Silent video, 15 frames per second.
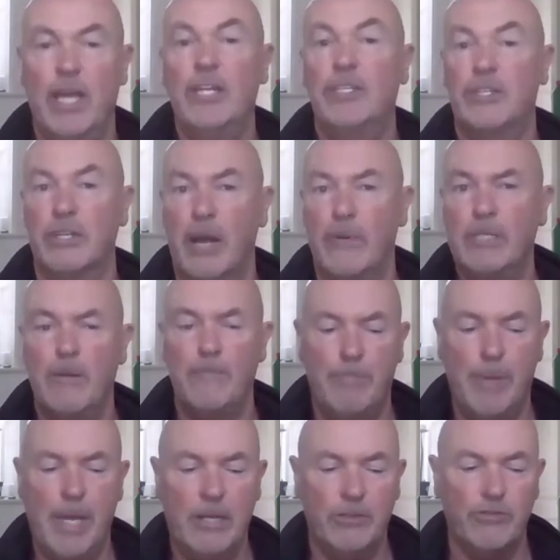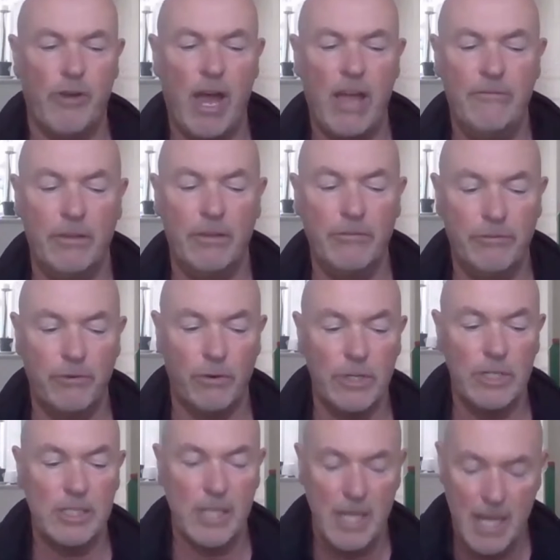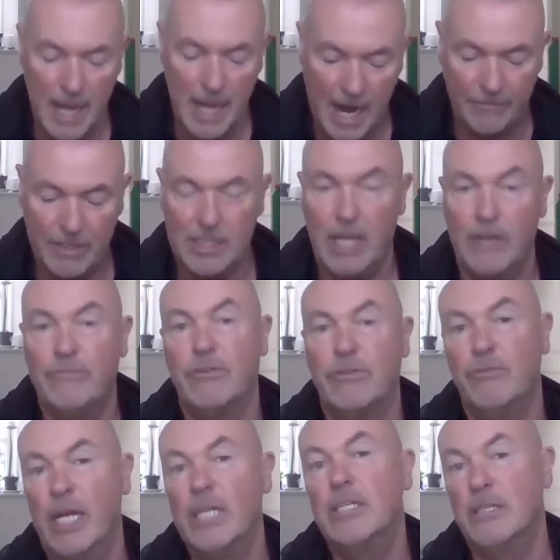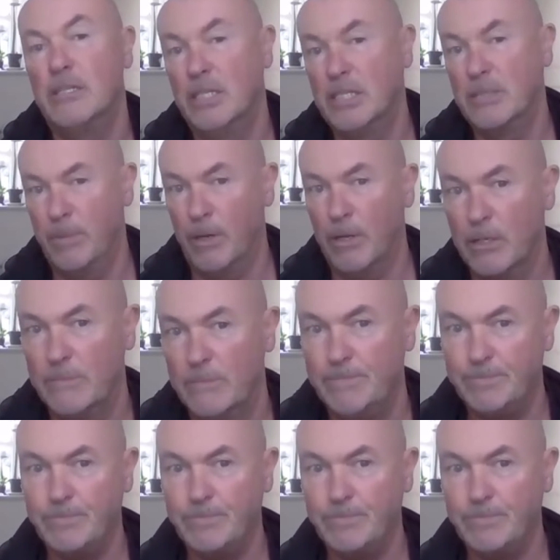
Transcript: nature. That was a big driving force, I have to say, for writing this book.